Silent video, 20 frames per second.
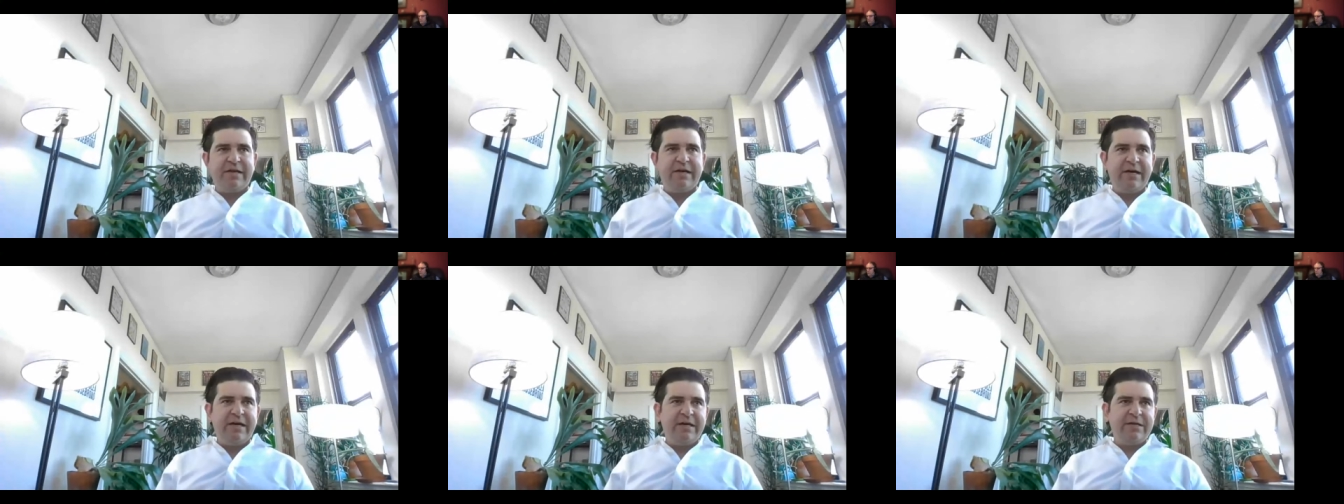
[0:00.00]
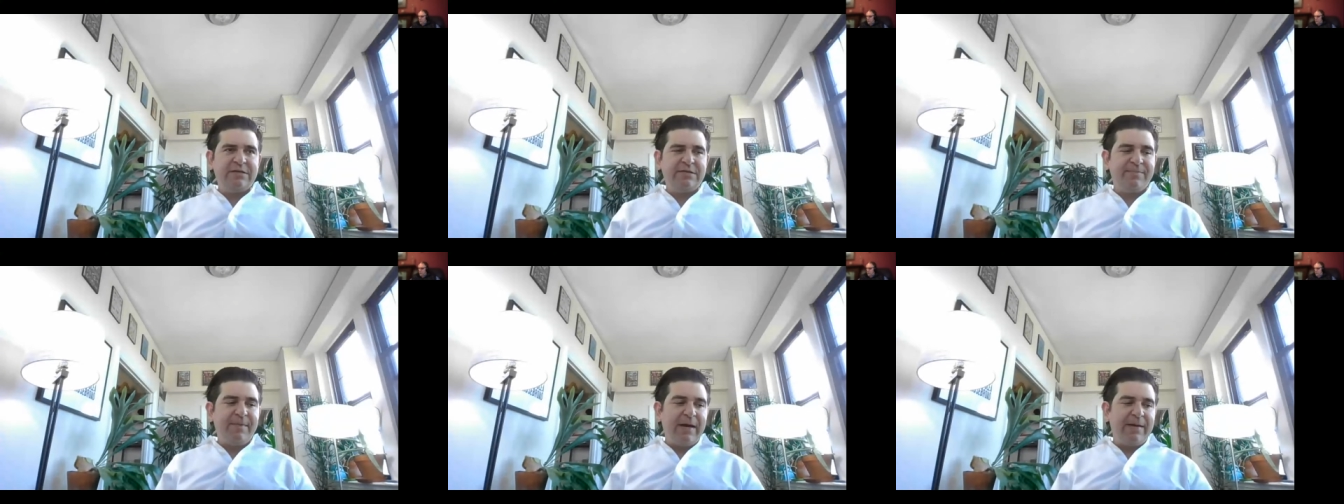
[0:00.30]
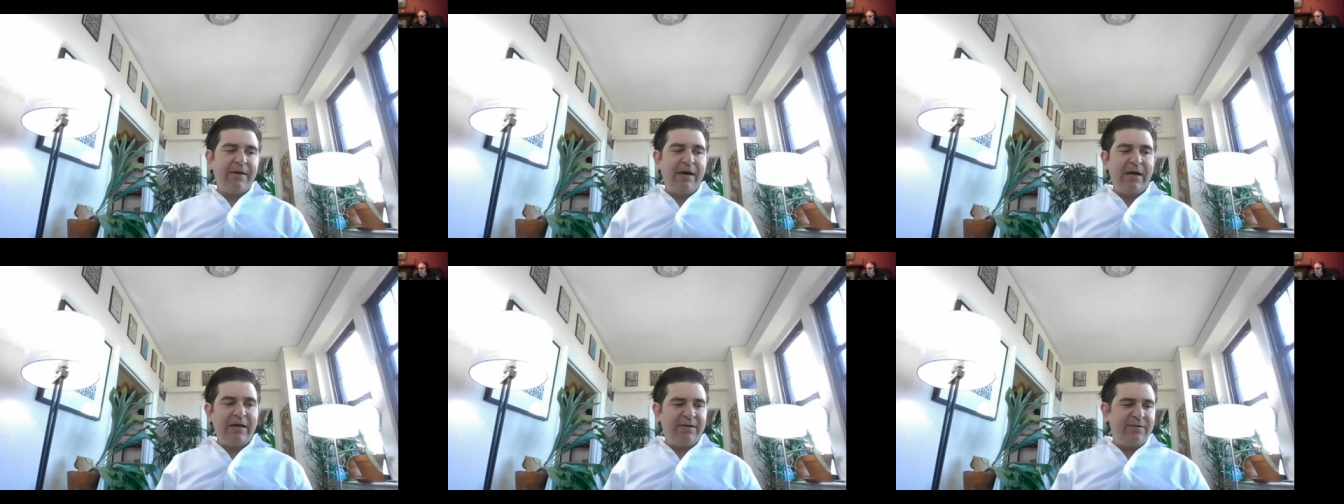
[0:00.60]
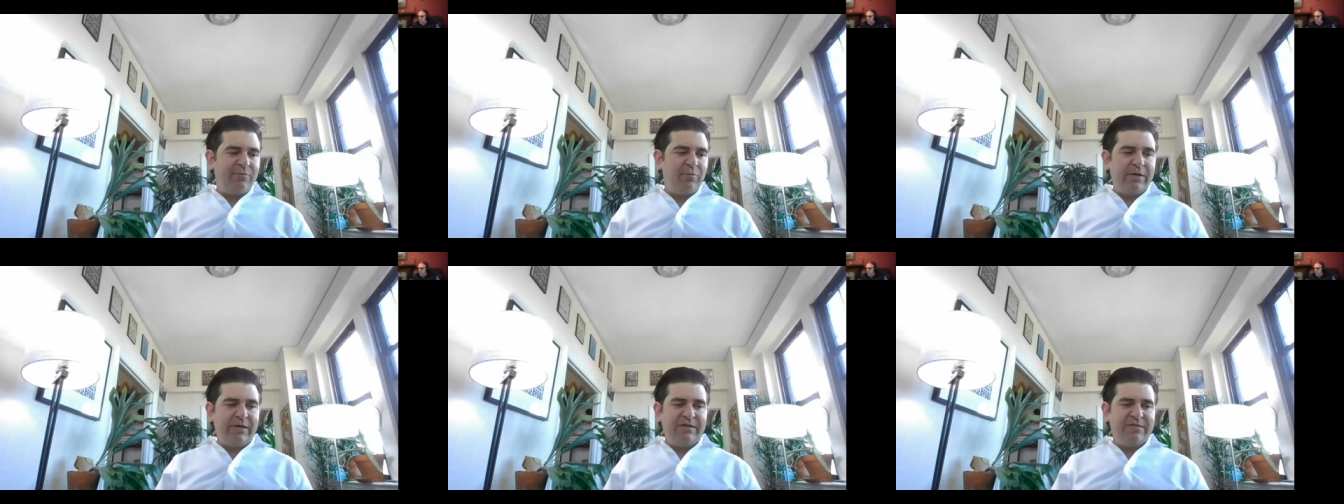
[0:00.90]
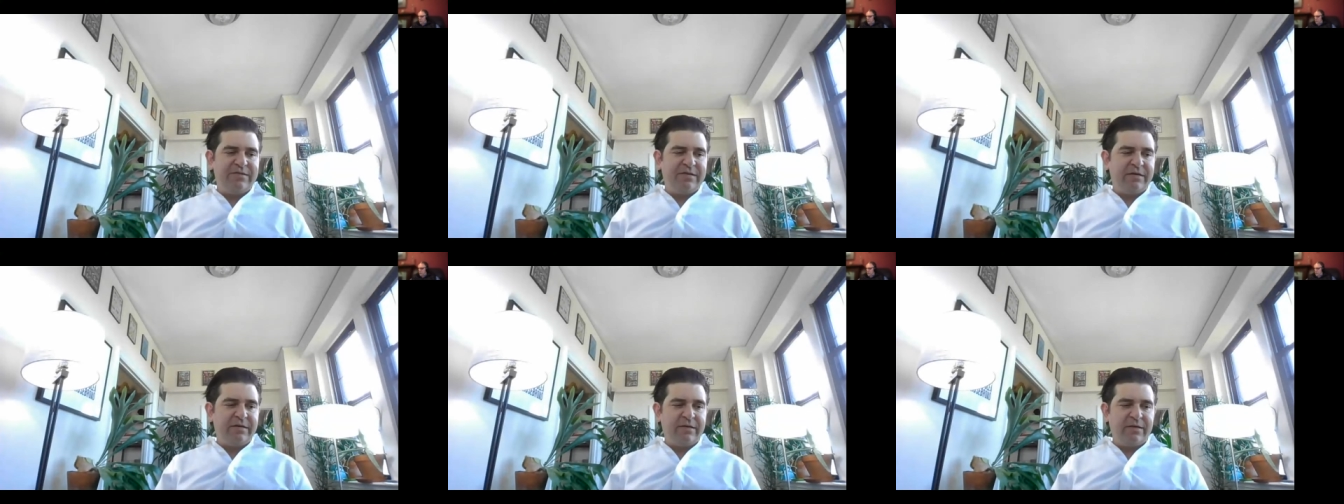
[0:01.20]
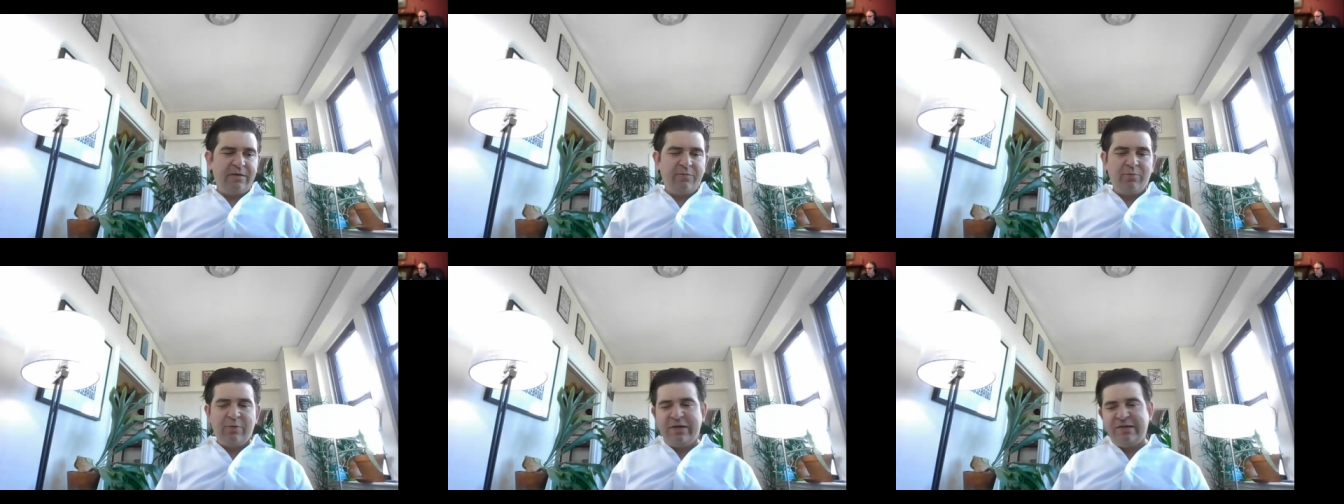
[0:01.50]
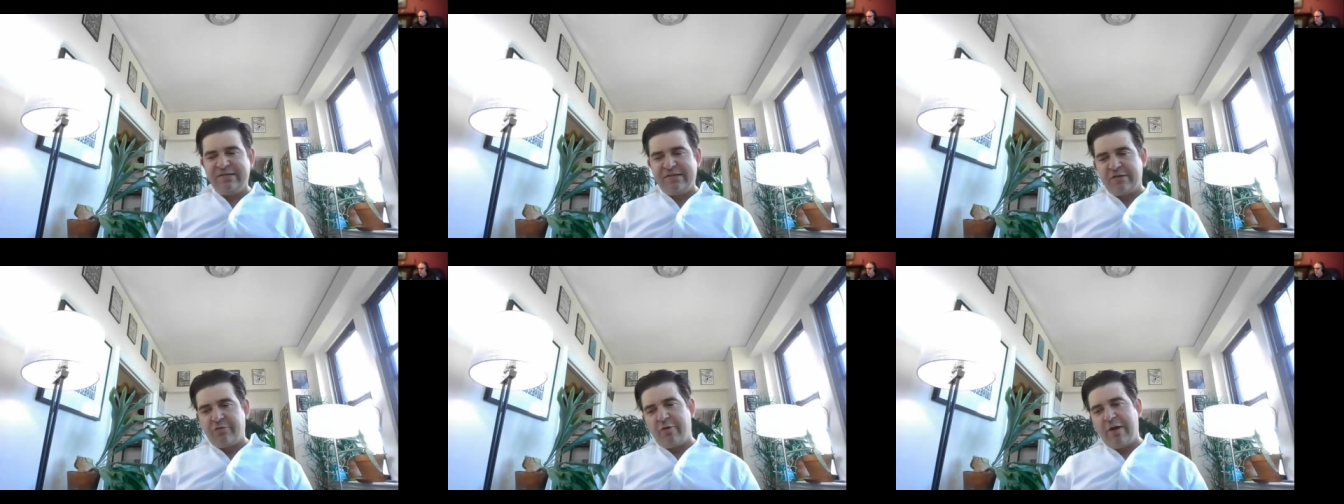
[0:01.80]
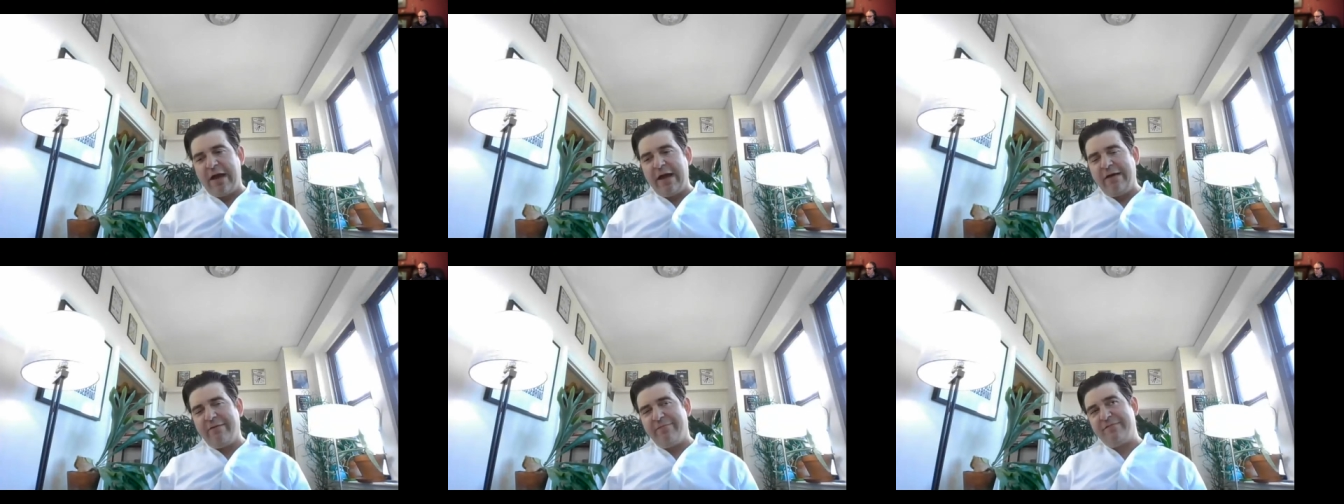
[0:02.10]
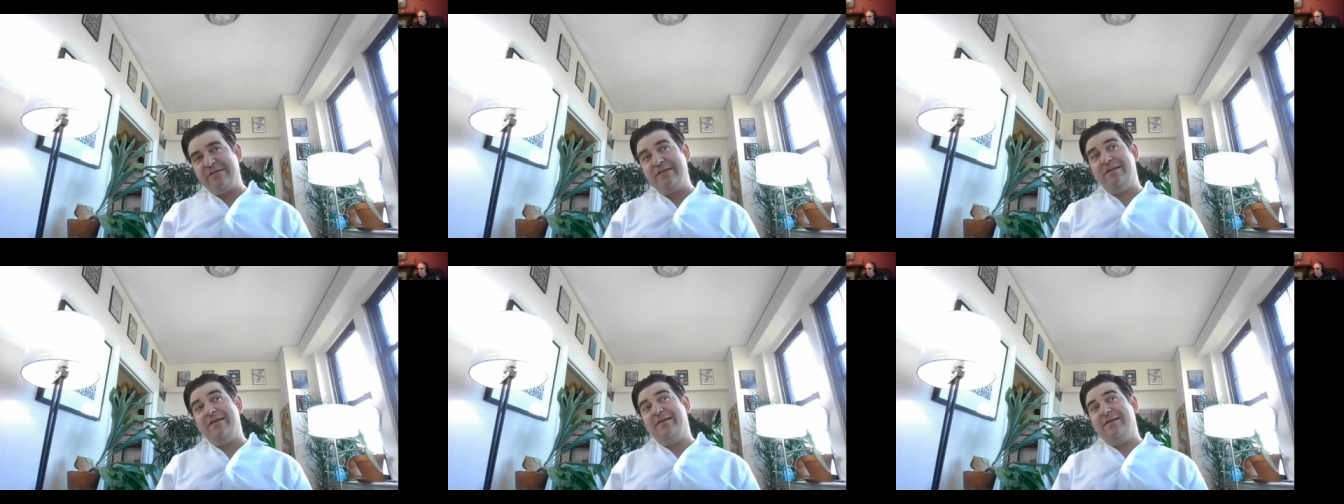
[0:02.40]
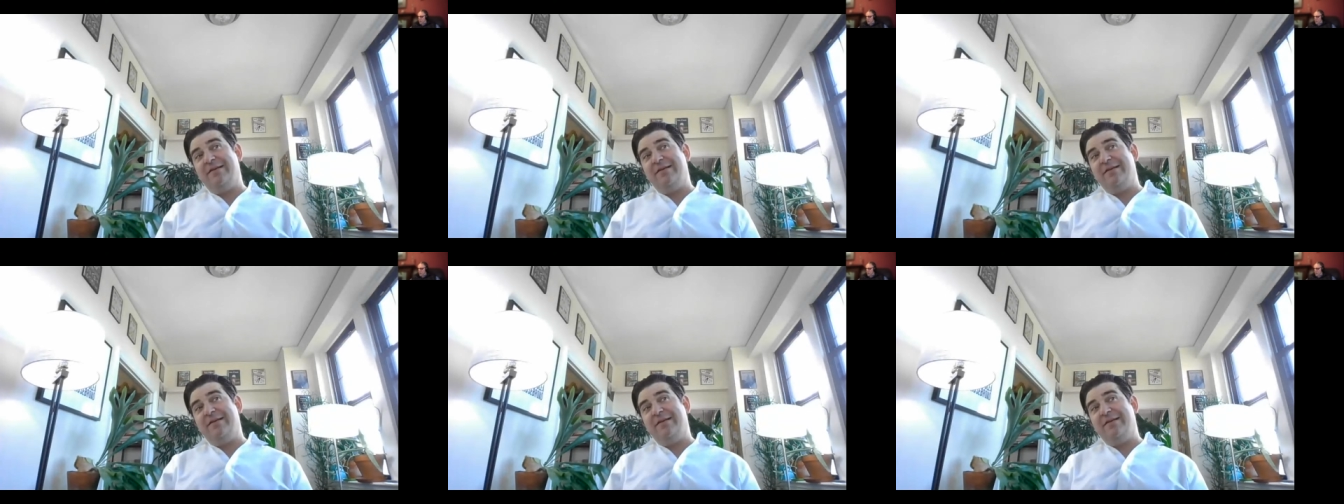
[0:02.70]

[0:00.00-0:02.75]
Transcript: uh, to my mind, of what is a what is a craft.